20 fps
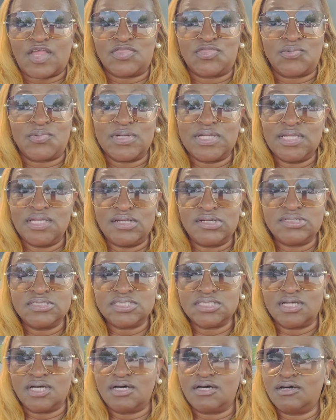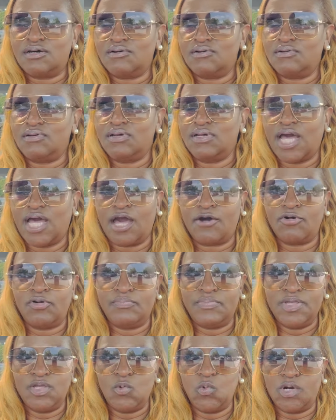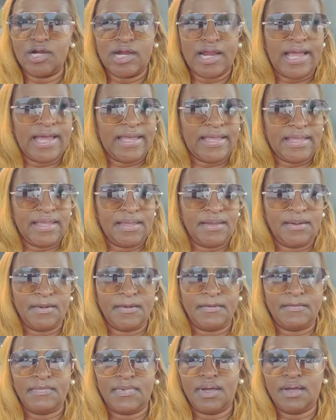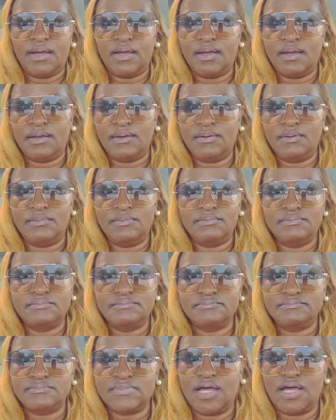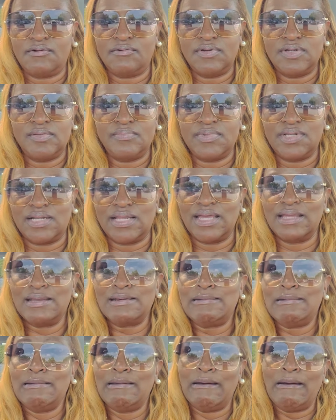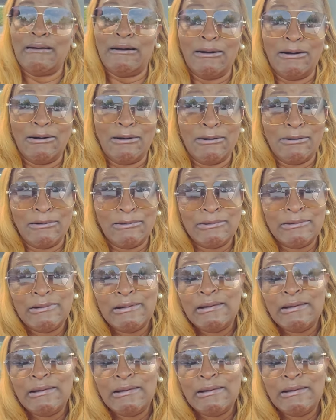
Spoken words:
3 years ago I would be where I am, I would have been like, no,